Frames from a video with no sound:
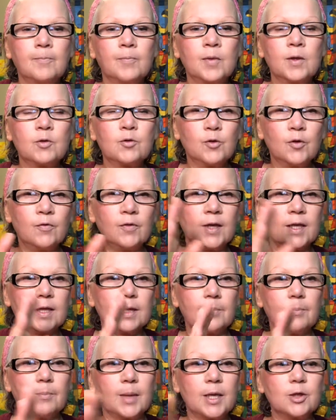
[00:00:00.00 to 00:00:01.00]
sort of like the
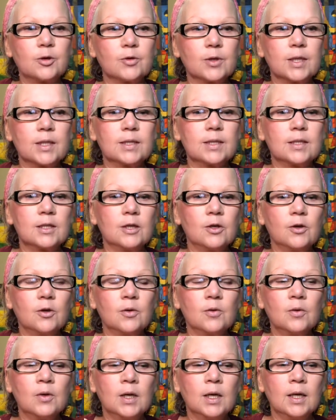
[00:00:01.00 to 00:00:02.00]
Matrix, you
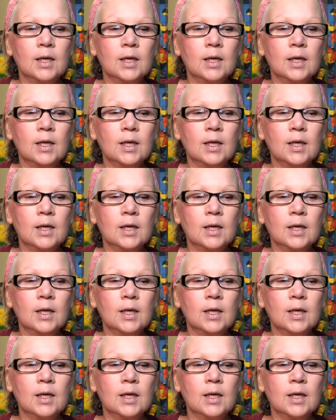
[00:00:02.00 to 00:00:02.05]
know.